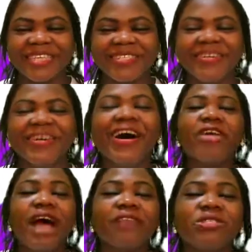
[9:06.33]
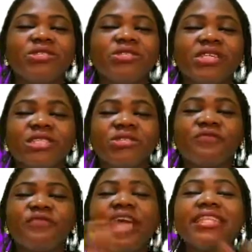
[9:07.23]
so all you have to do is to
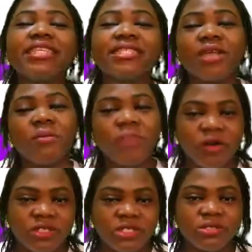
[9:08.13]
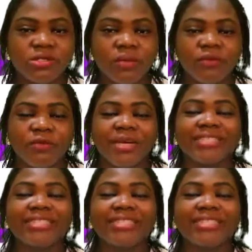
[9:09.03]
find the sum of the two top numbers.